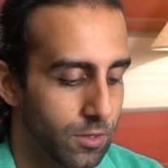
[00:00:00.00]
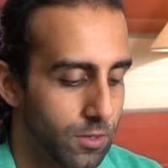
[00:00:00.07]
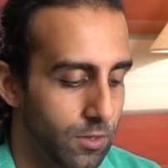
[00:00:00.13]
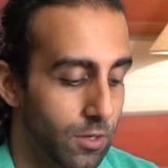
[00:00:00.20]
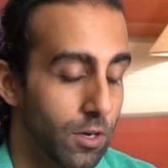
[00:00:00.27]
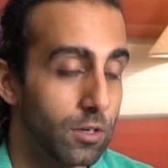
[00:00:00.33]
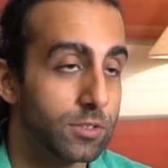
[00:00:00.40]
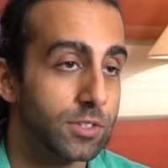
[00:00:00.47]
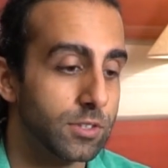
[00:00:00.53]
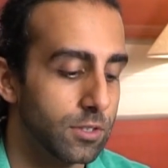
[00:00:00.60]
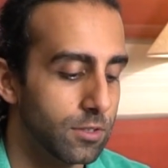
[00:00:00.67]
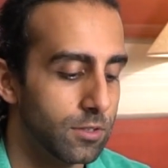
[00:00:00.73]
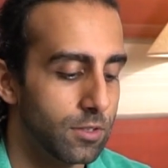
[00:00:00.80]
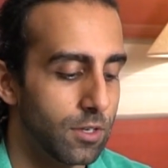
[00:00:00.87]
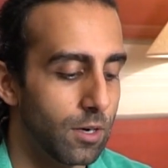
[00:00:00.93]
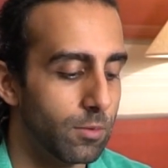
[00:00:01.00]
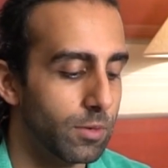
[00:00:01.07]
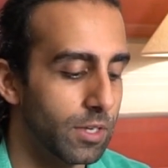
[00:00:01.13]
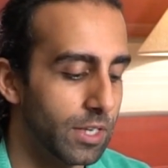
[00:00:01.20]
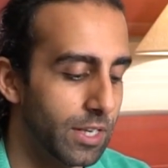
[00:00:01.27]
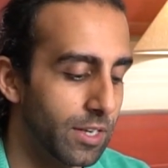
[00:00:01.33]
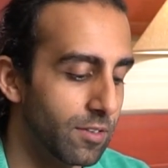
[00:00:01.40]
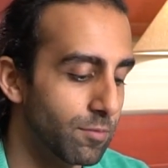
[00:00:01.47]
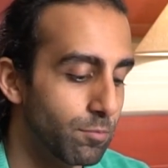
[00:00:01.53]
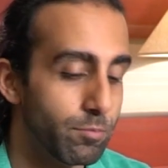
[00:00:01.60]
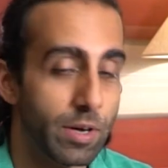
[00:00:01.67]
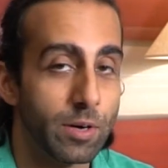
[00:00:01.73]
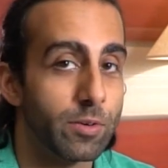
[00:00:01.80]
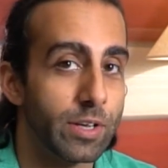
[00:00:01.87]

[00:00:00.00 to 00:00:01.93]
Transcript: Last, I'm going to give Metal